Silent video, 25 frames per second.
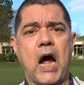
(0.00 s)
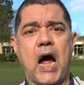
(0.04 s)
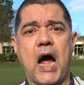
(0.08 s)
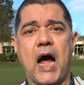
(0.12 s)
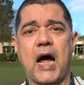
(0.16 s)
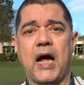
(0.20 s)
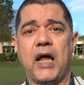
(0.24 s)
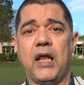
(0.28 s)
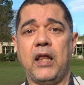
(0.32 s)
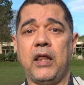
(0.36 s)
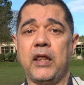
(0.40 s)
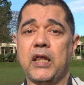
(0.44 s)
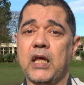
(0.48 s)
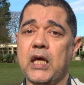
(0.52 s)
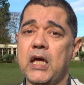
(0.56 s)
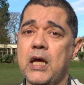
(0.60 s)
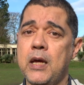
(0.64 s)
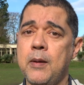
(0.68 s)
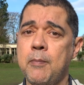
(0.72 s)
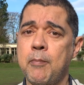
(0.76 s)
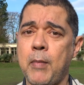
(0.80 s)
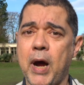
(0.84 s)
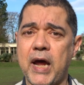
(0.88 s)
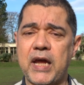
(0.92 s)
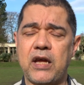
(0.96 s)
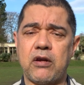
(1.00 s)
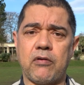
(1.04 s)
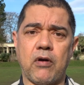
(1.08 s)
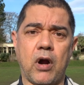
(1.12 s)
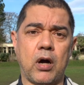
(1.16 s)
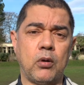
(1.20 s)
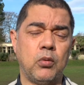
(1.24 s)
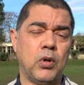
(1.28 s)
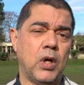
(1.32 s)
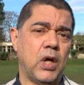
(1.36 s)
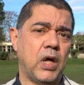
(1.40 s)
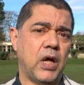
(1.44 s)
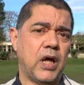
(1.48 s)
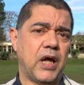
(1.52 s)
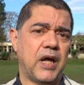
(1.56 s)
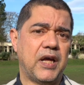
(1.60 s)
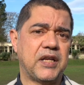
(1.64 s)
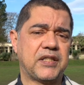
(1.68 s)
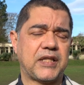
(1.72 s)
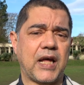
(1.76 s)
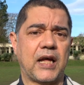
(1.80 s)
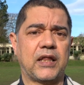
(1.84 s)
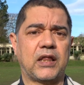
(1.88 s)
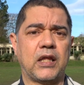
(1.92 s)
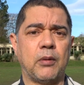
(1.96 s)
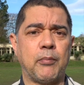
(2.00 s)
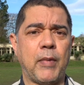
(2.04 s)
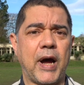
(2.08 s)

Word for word: and the micro is that the